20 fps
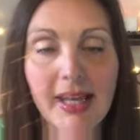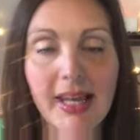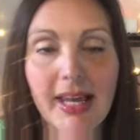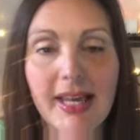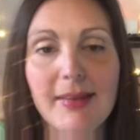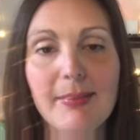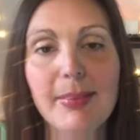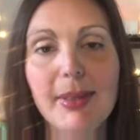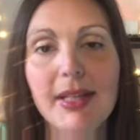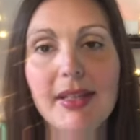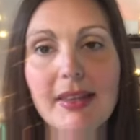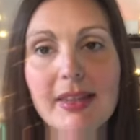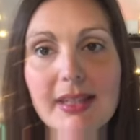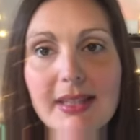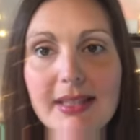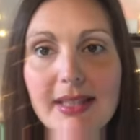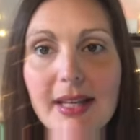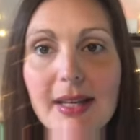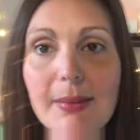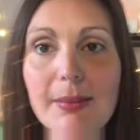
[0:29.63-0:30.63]
And by this
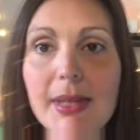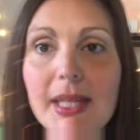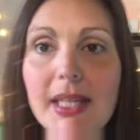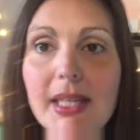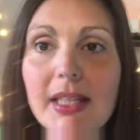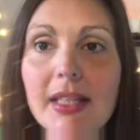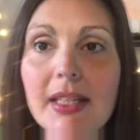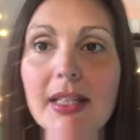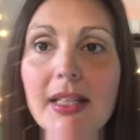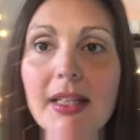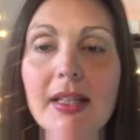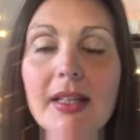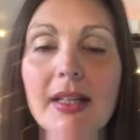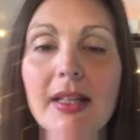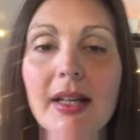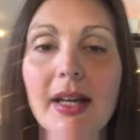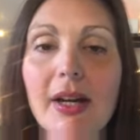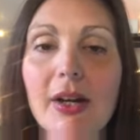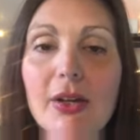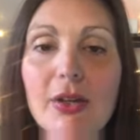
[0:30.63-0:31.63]
I mean,
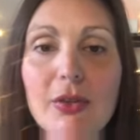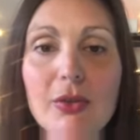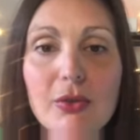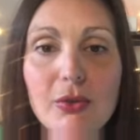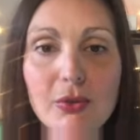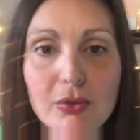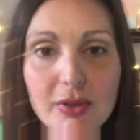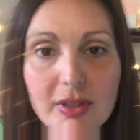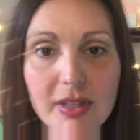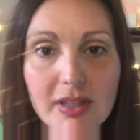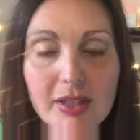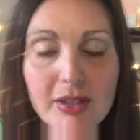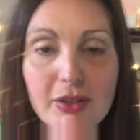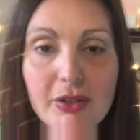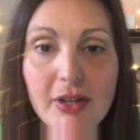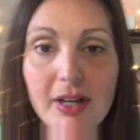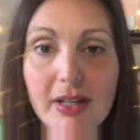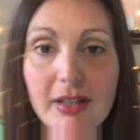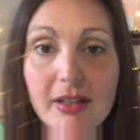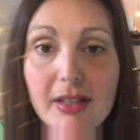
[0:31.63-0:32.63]
are you using it
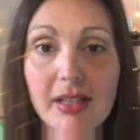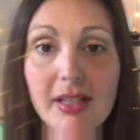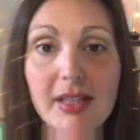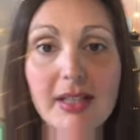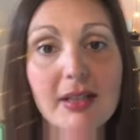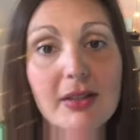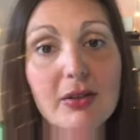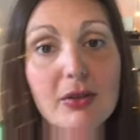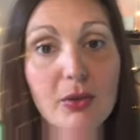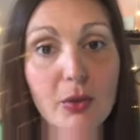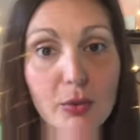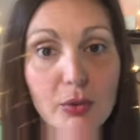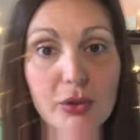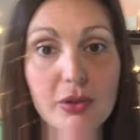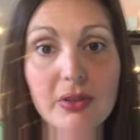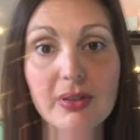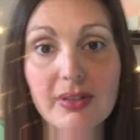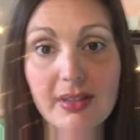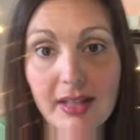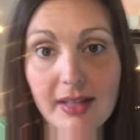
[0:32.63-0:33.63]
correctly in a
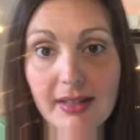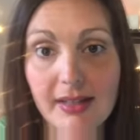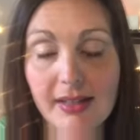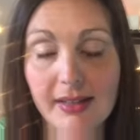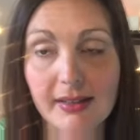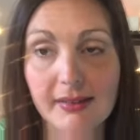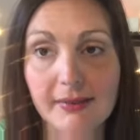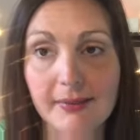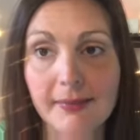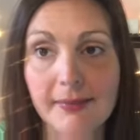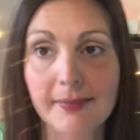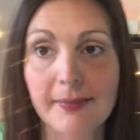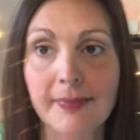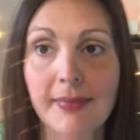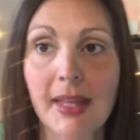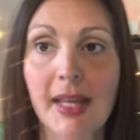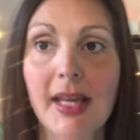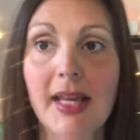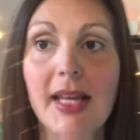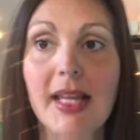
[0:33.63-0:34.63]
social setting?
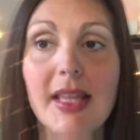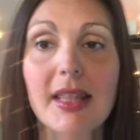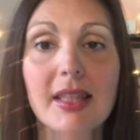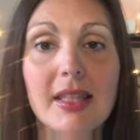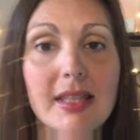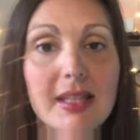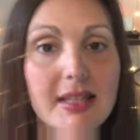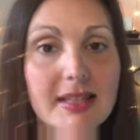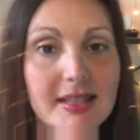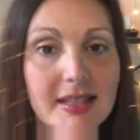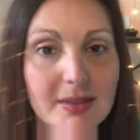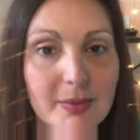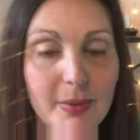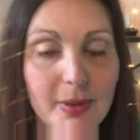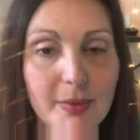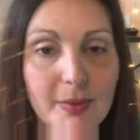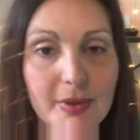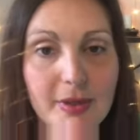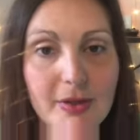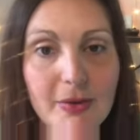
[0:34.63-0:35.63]
This is what
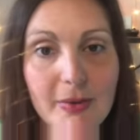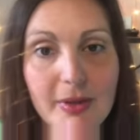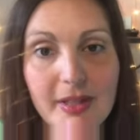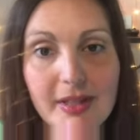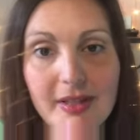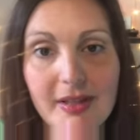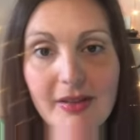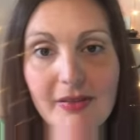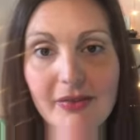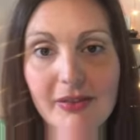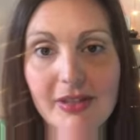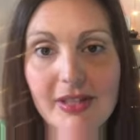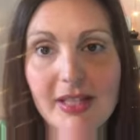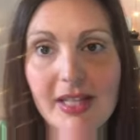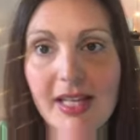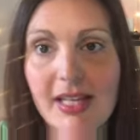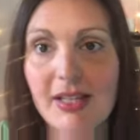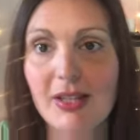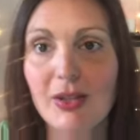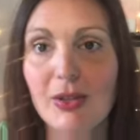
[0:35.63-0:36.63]
we're going to cover
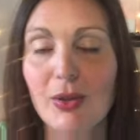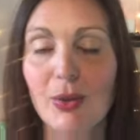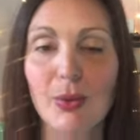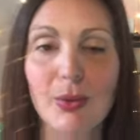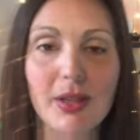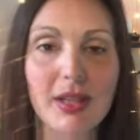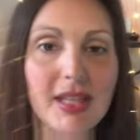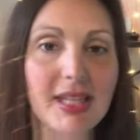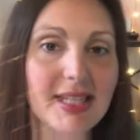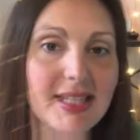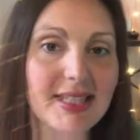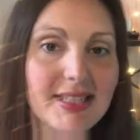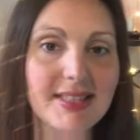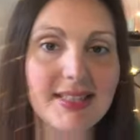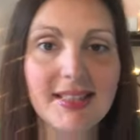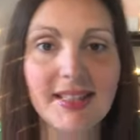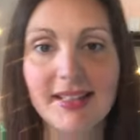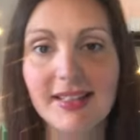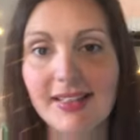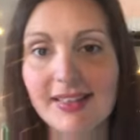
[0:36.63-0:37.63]
today, so let's
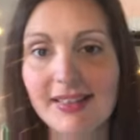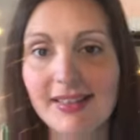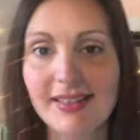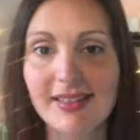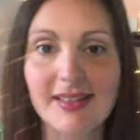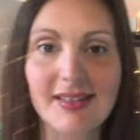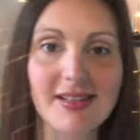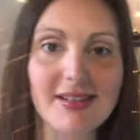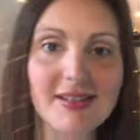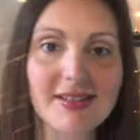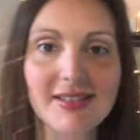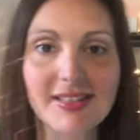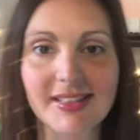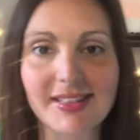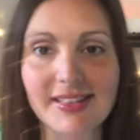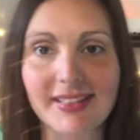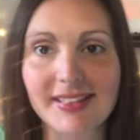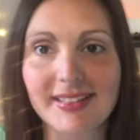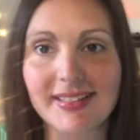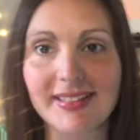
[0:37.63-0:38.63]
get
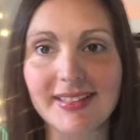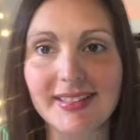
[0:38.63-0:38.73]
started.